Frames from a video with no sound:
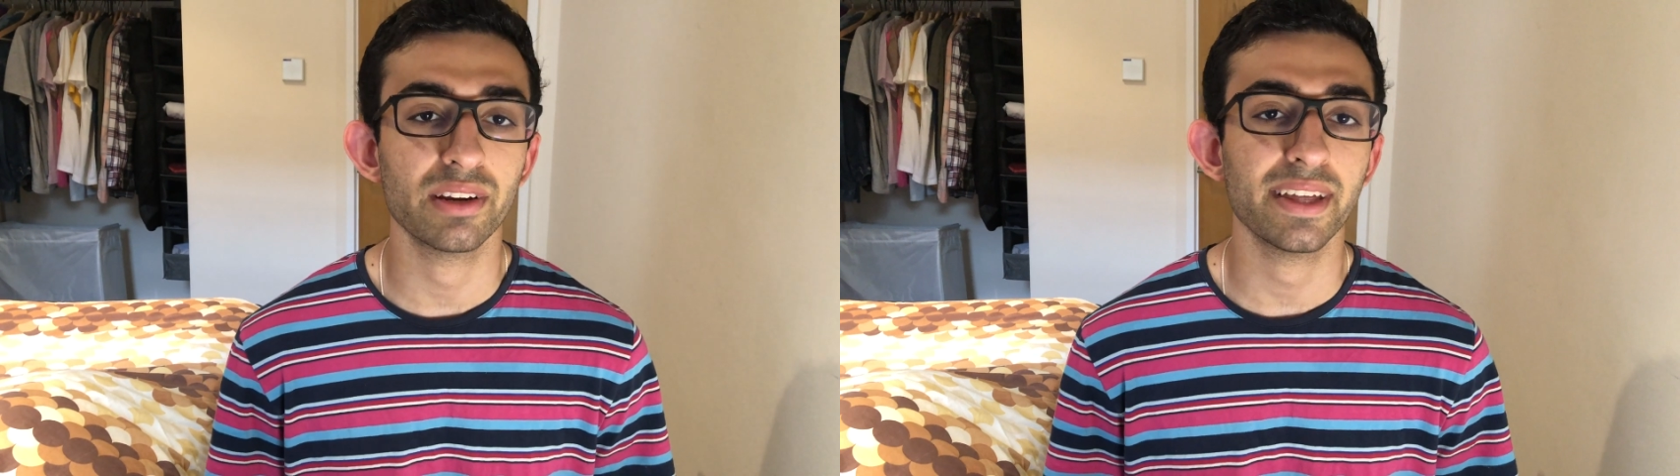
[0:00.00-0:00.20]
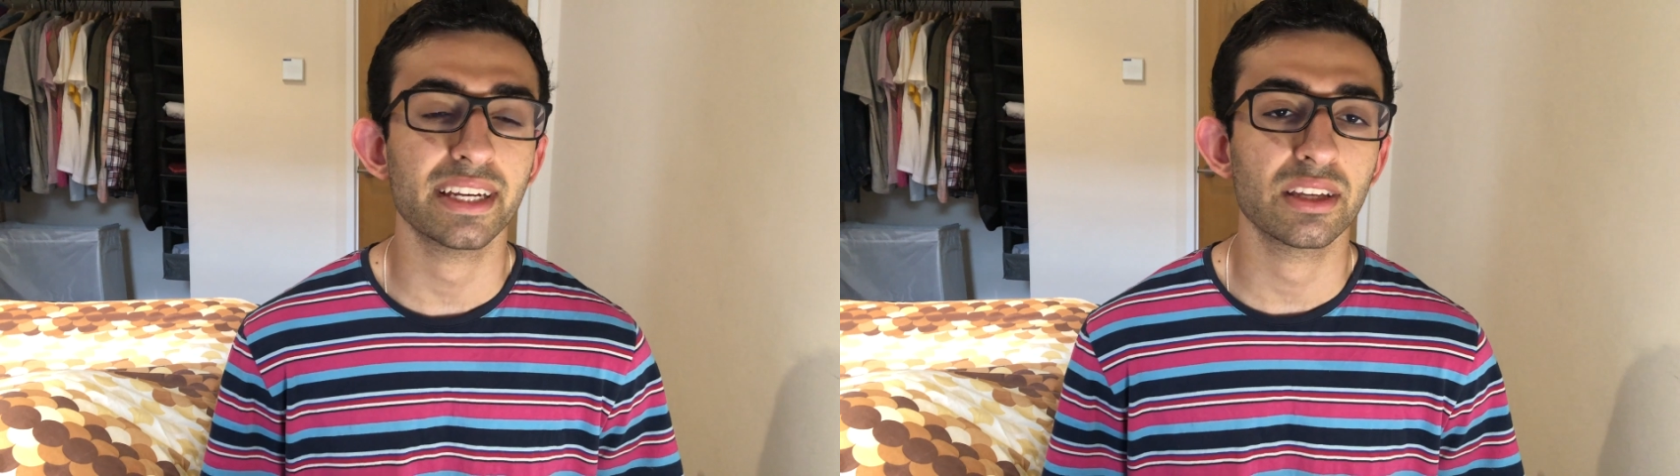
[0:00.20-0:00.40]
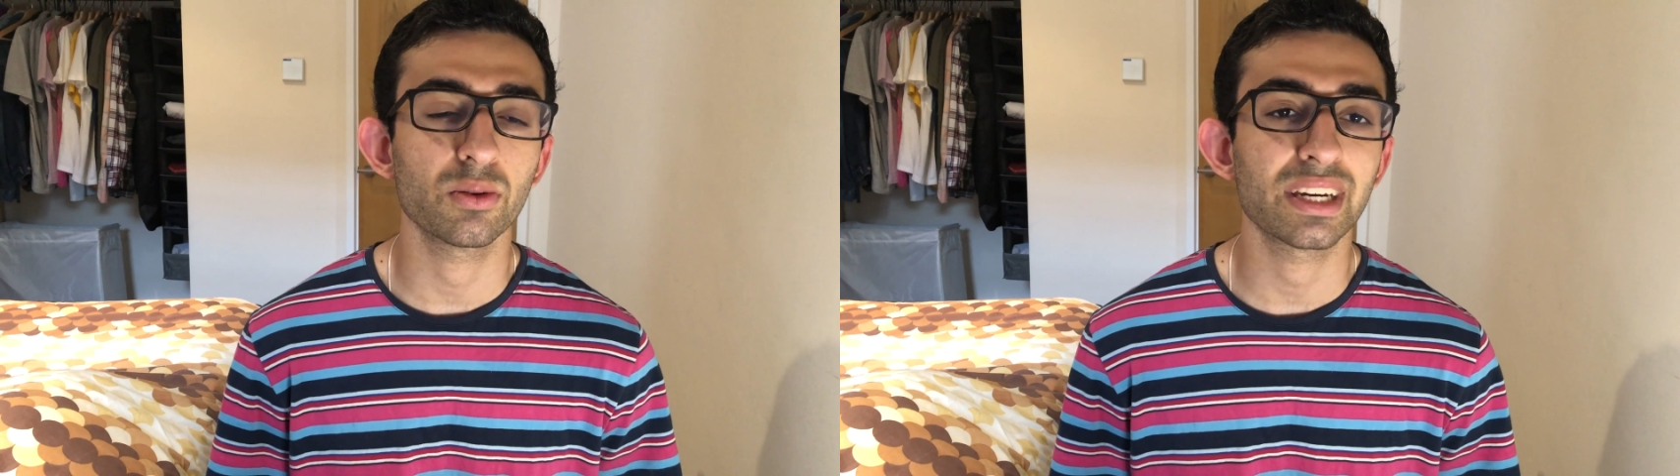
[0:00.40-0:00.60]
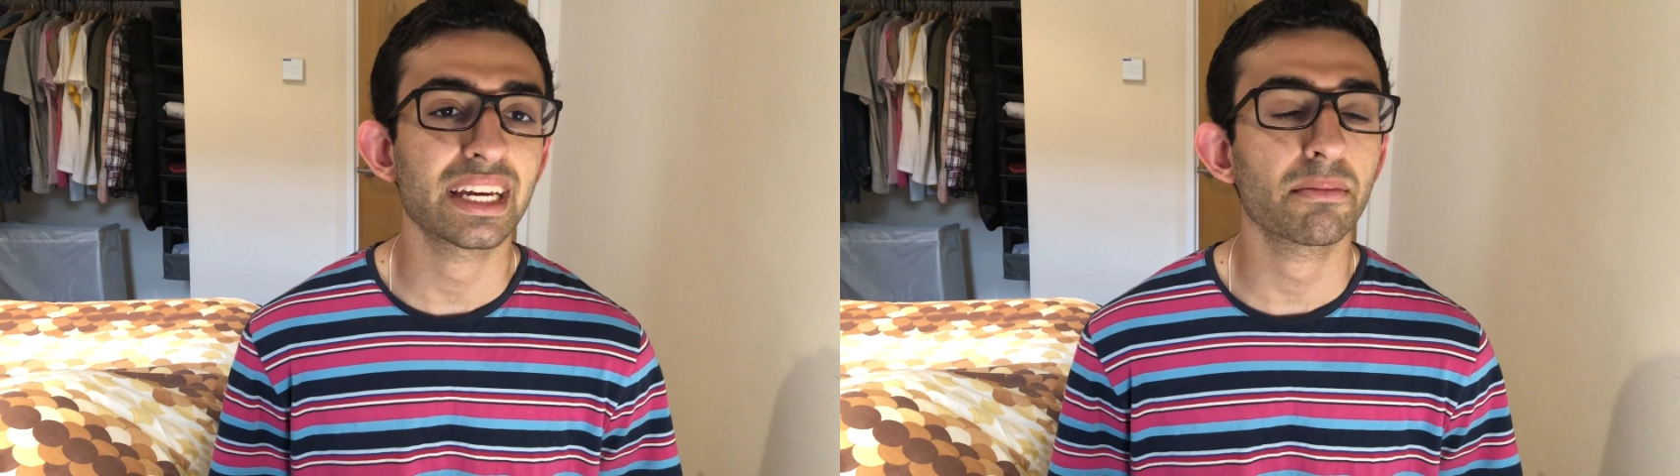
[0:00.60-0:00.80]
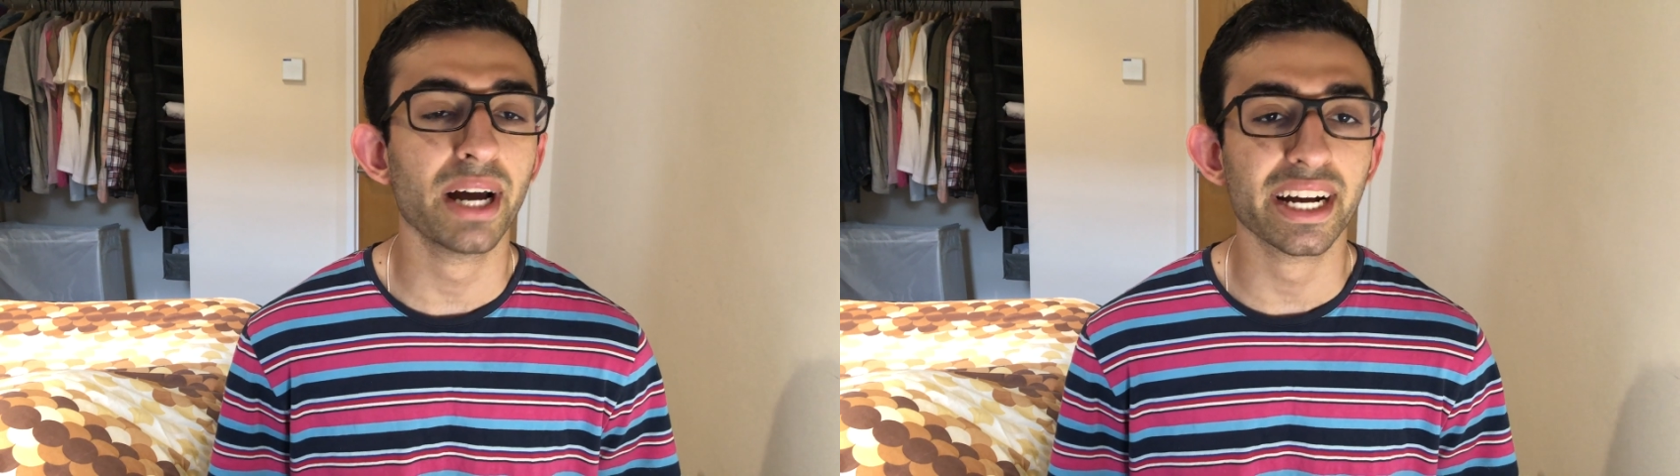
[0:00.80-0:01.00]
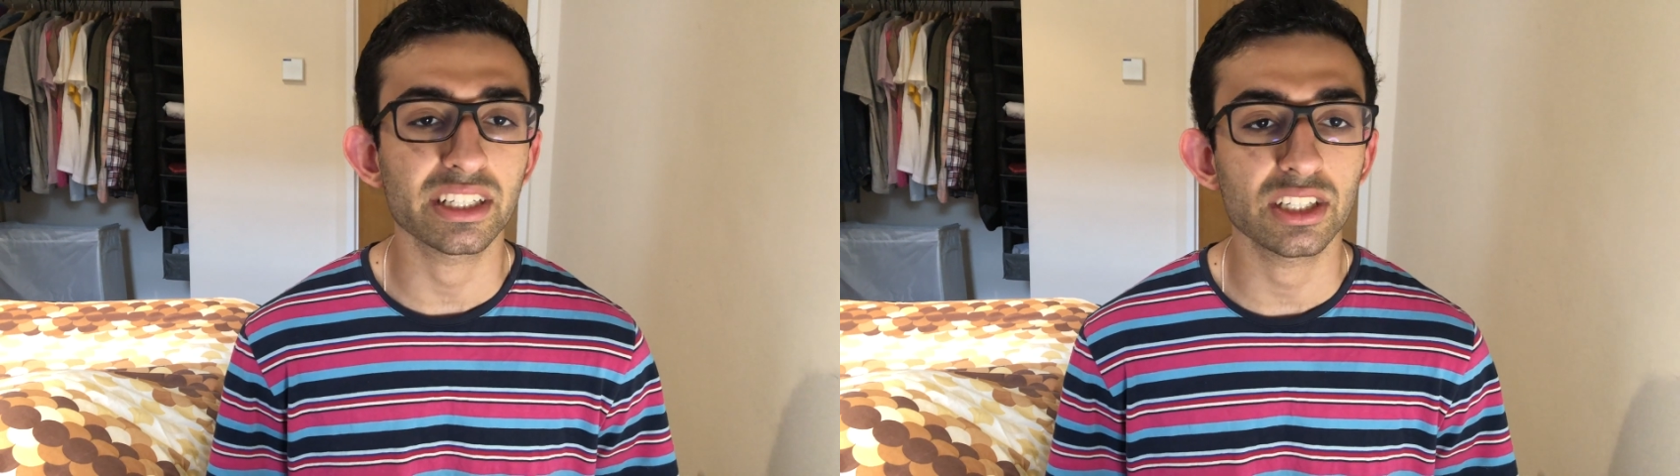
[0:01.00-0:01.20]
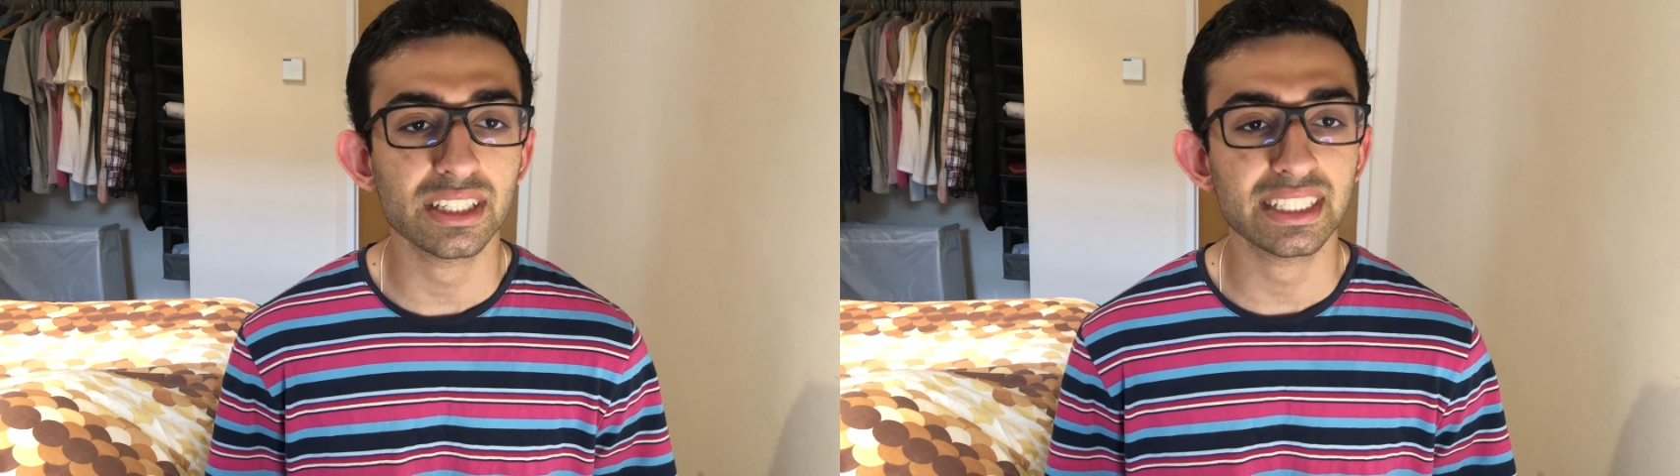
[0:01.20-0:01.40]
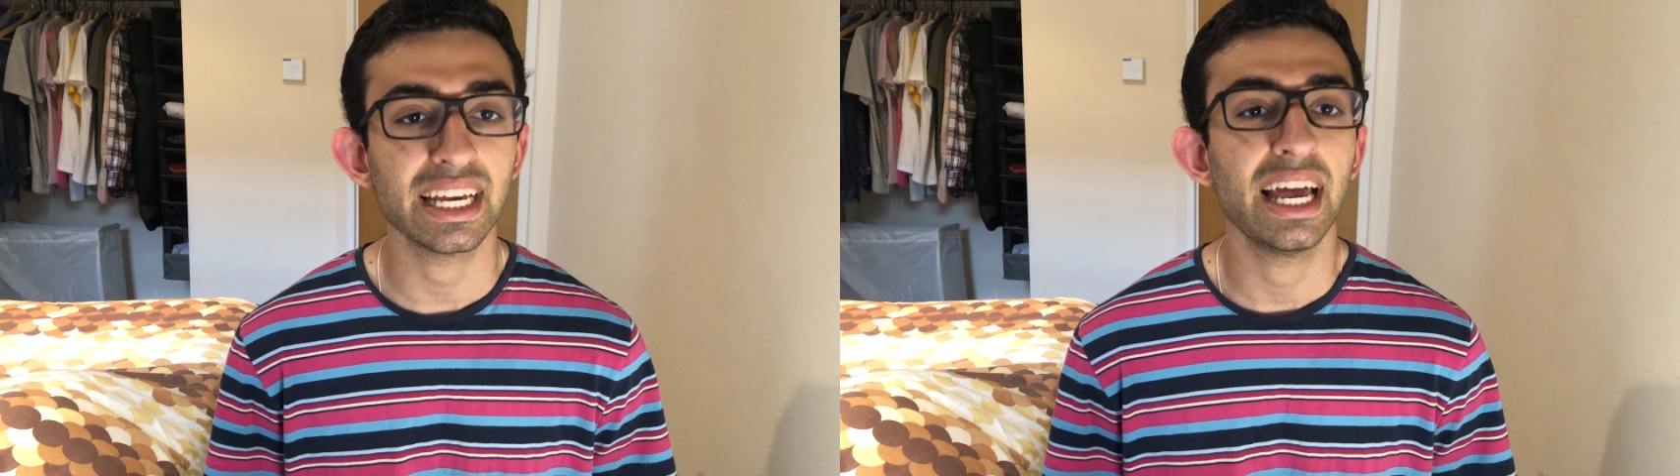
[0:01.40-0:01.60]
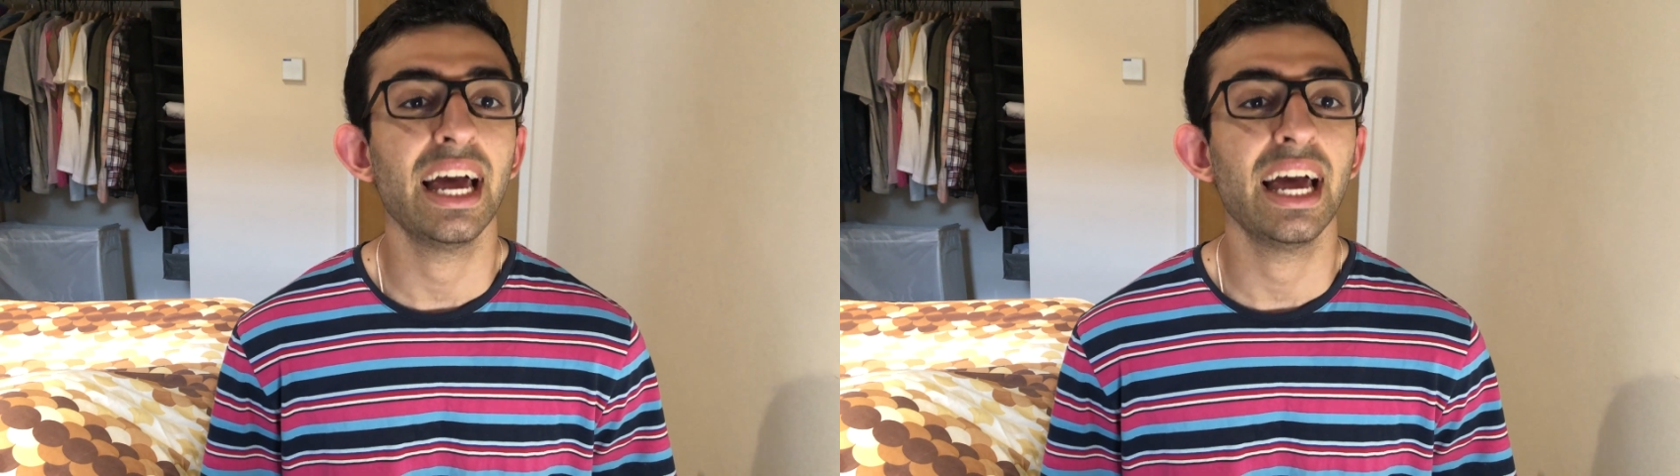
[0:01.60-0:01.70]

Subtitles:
of their tutoring packages.